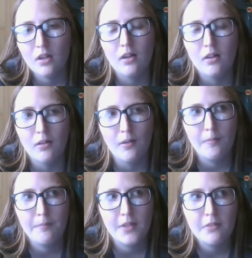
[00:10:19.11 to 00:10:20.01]

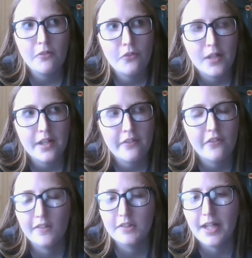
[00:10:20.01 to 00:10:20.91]

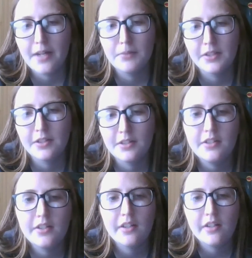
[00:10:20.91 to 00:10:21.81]
the
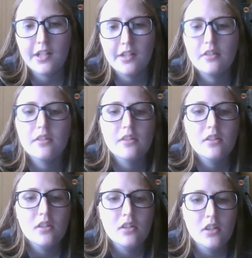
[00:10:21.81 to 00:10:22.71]
library, and he
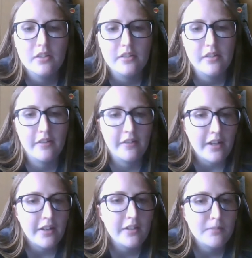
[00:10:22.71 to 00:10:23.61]

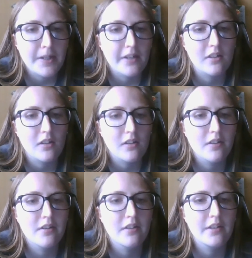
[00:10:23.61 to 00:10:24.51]
got hit by a
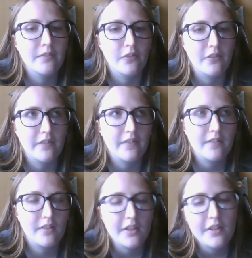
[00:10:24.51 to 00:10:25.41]
car and
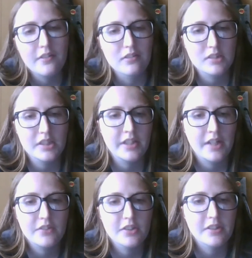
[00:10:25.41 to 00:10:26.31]
was killed. And
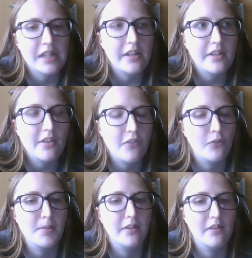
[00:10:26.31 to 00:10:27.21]
after that,
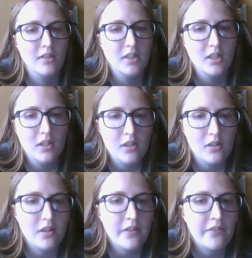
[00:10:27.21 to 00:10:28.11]
he's been
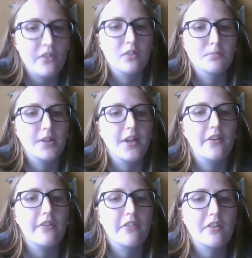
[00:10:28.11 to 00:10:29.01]
haunting the
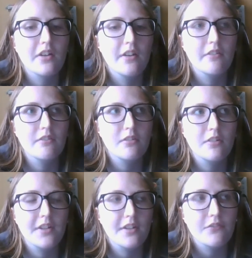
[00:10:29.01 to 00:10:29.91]
place. And
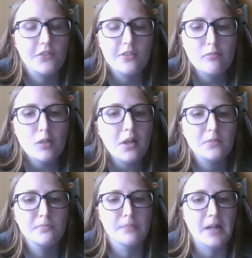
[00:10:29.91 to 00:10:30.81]
like if you walk
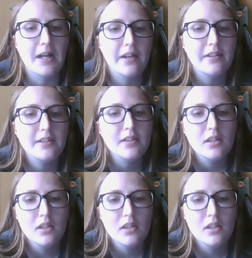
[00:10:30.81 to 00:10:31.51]
by,